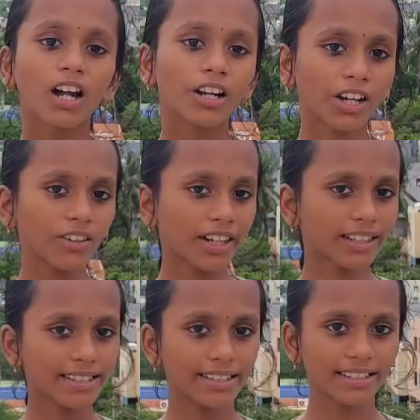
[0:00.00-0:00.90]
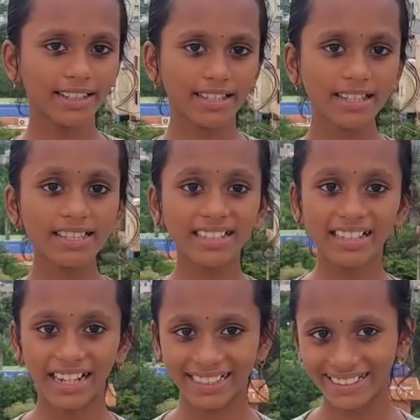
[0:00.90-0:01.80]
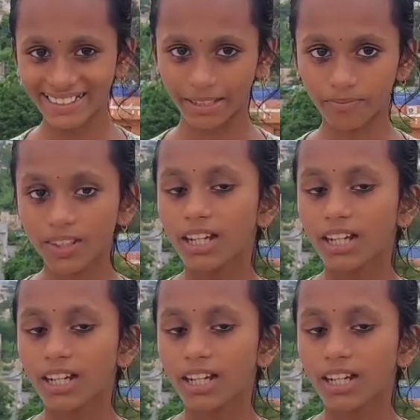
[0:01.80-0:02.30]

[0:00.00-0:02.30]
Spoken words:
Now, next disease is cretinism.